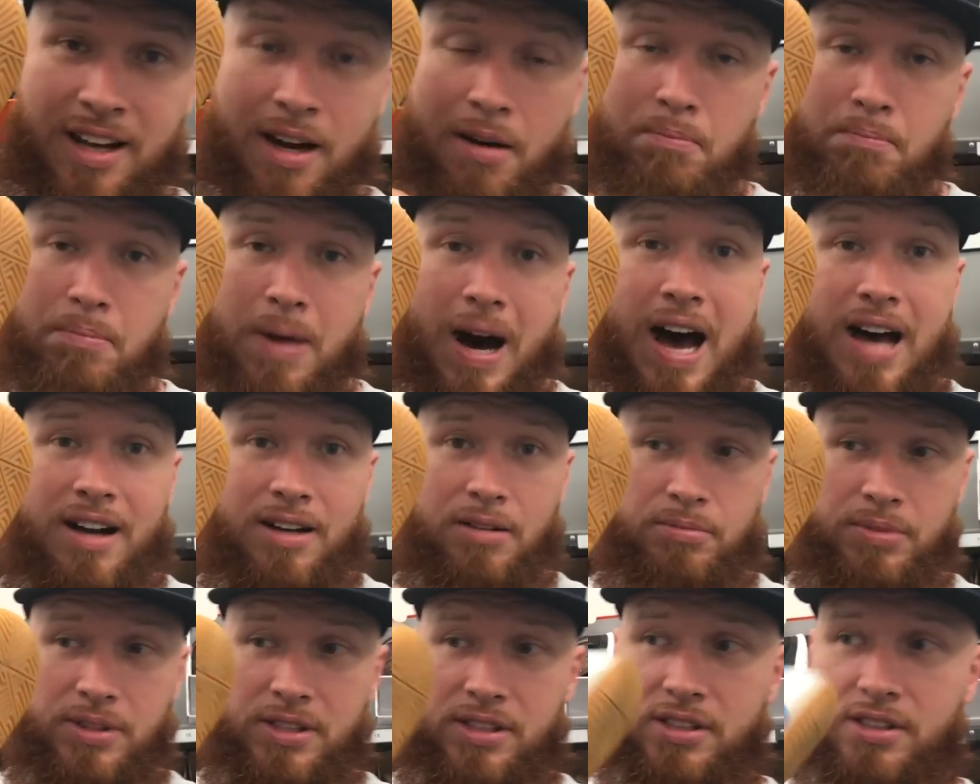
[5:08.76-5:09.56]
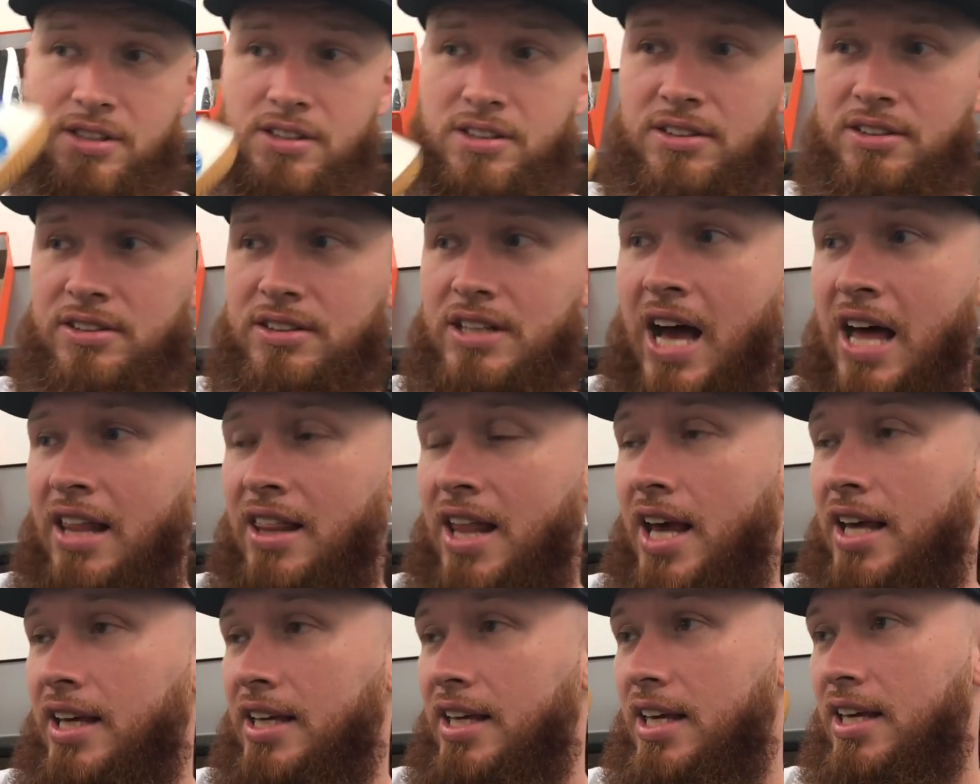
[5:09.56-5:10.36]
Gum bottoms. I
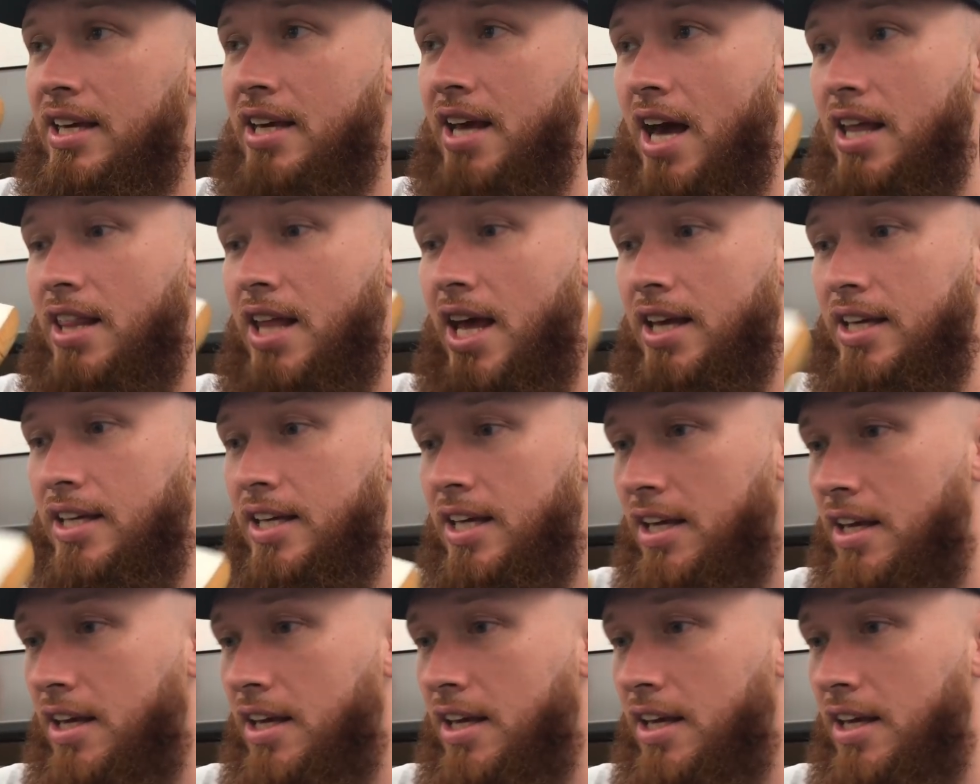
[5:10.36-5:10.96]
like likey. I like